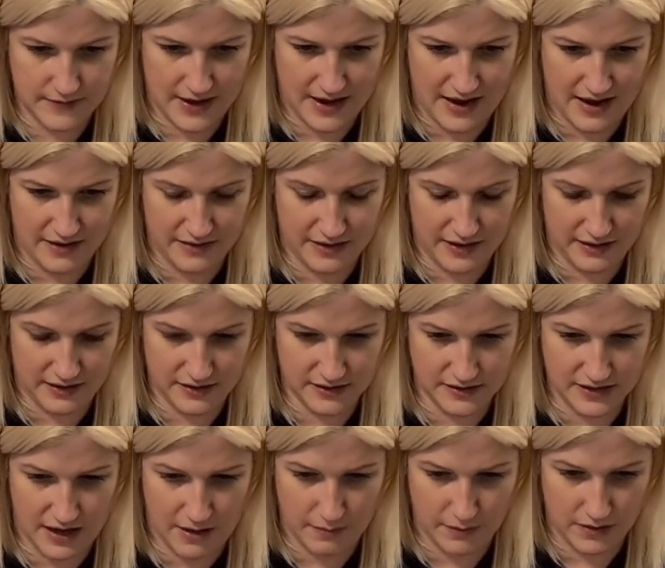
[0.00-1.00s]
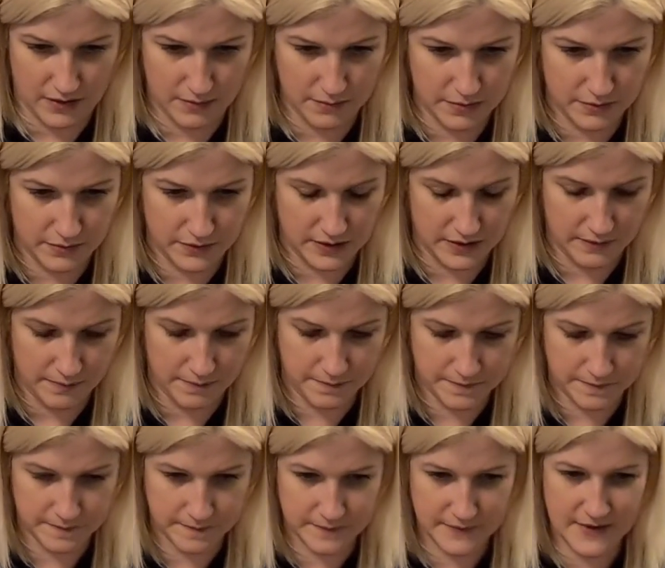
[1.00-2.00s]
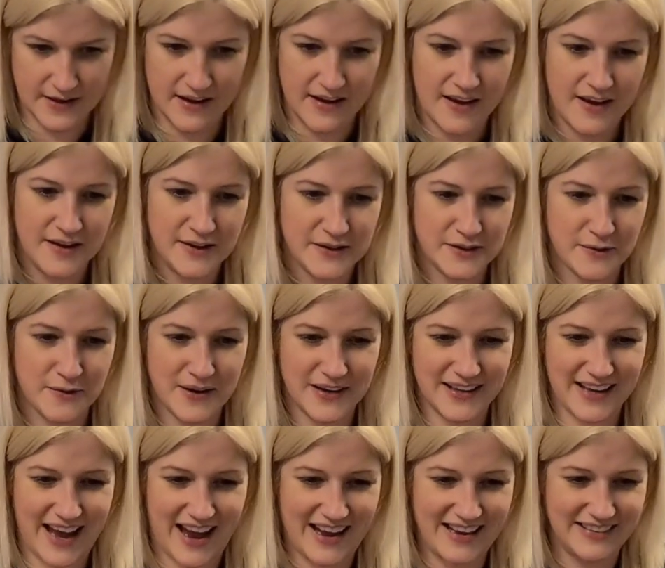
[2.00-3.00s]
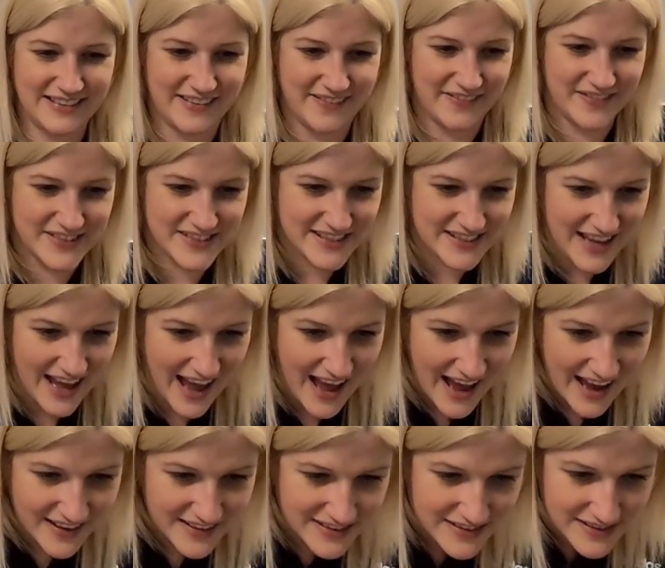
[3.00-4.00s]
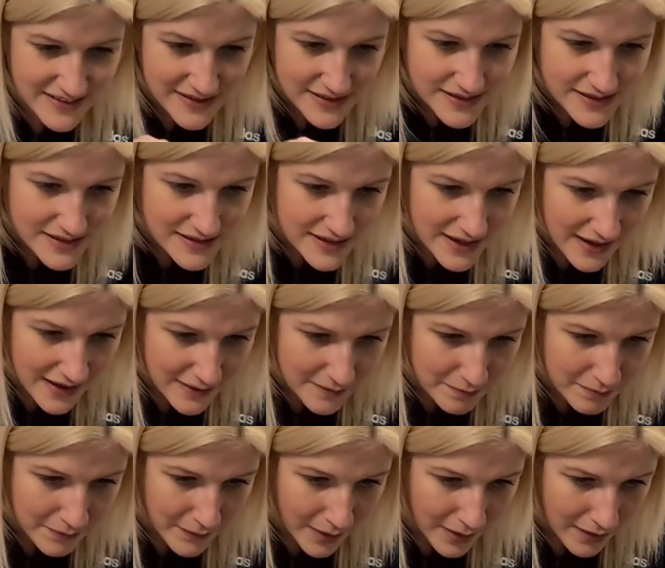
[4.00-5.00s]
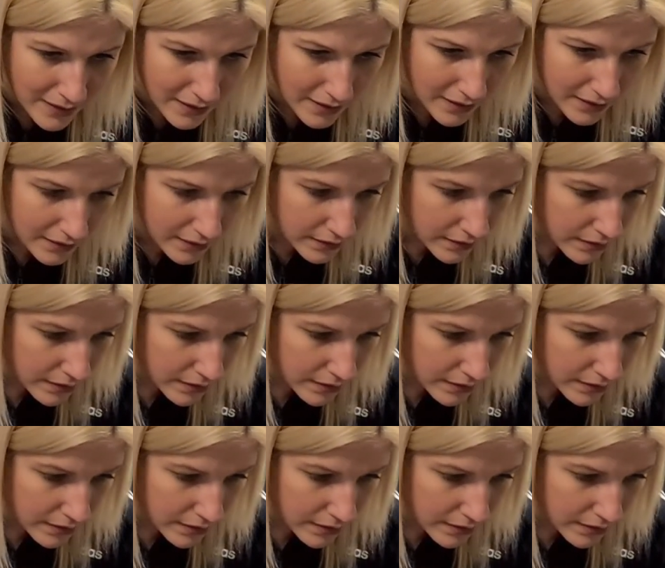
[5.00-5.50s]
I think it's that way up, okay. So it kind of stands. Is that a mark?